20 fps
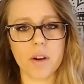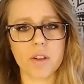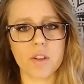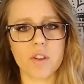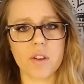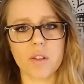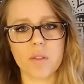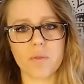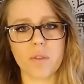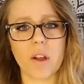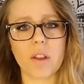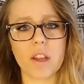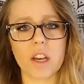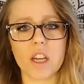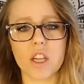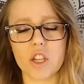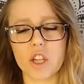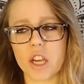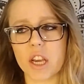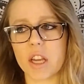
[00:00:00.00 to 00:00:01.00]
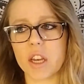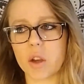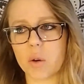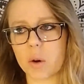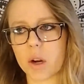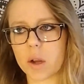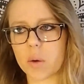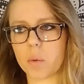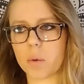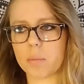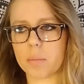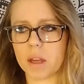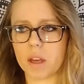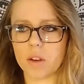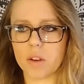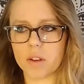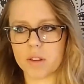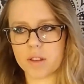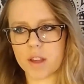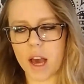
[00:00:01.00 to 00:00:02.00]
It just felt like January would be a
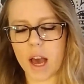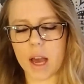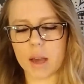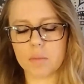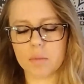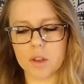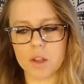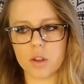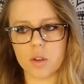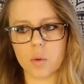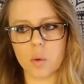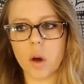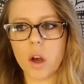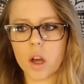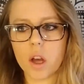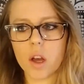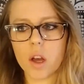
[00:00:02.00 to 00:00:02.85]
good time to